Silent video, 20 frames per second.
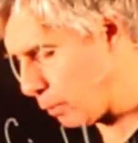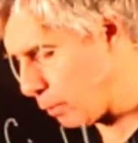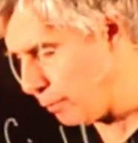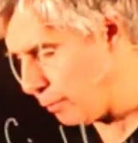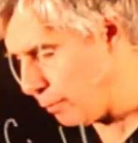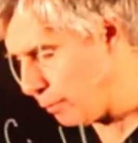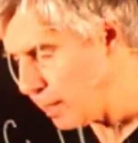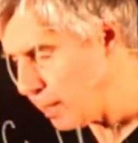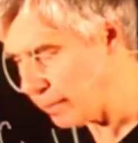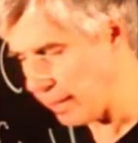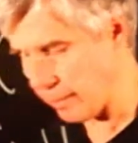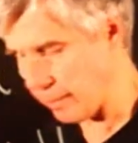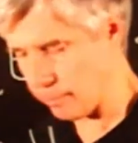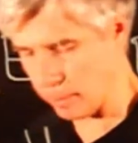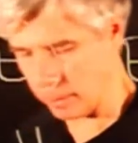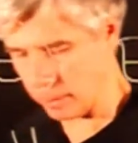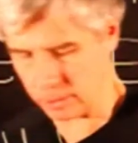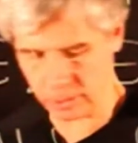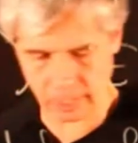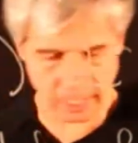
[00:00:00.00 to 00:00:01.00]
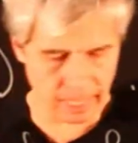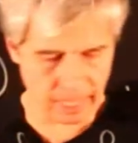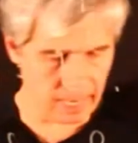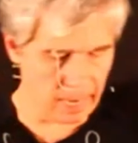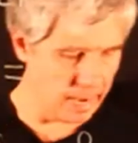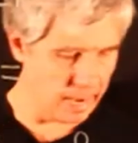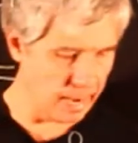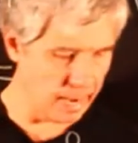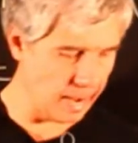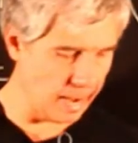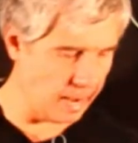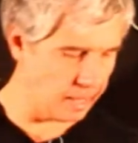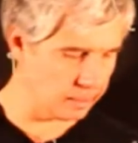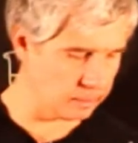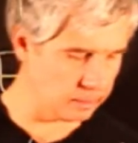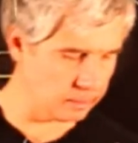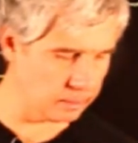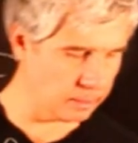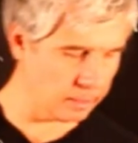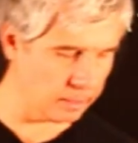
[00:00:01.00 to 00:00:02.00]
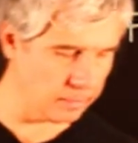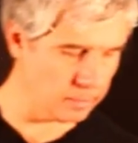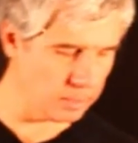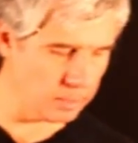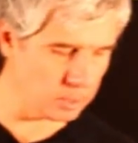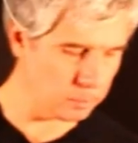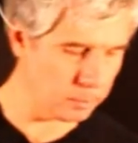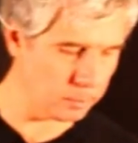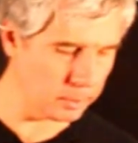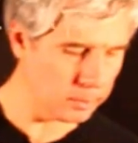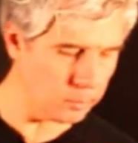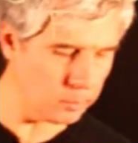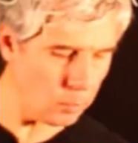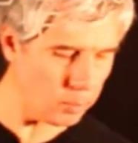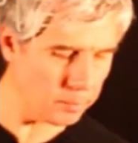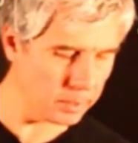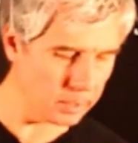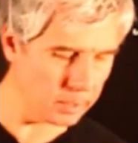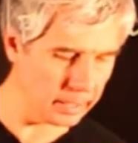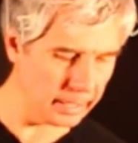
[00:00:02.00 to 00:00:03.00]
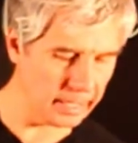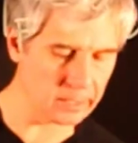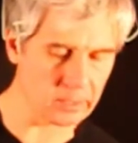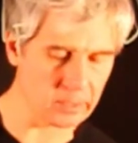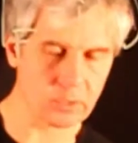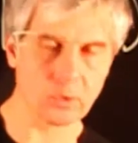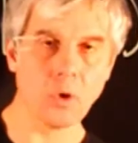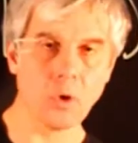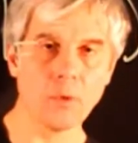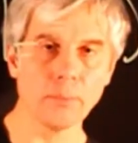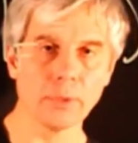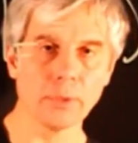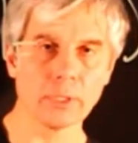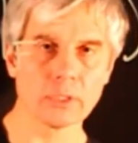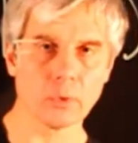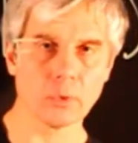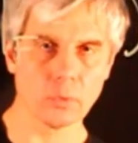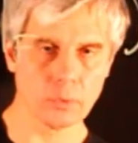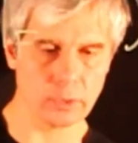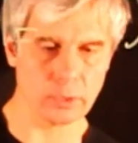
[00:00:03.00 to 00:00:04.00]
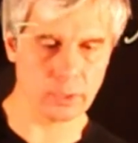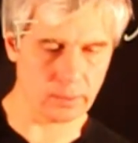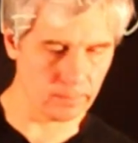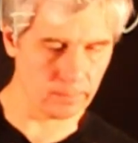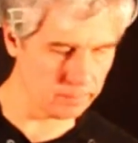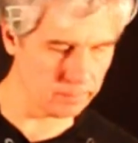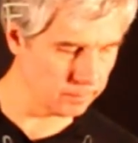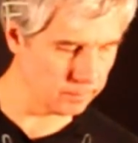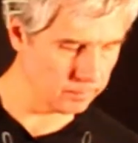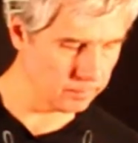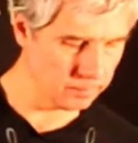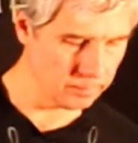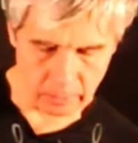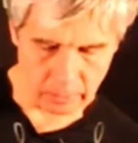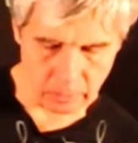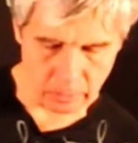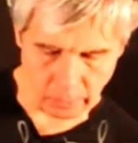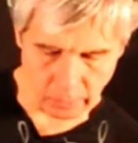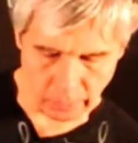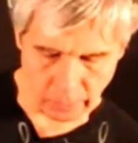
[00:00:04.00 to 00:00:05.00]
of real numbers, and this polynomial has complex roots. So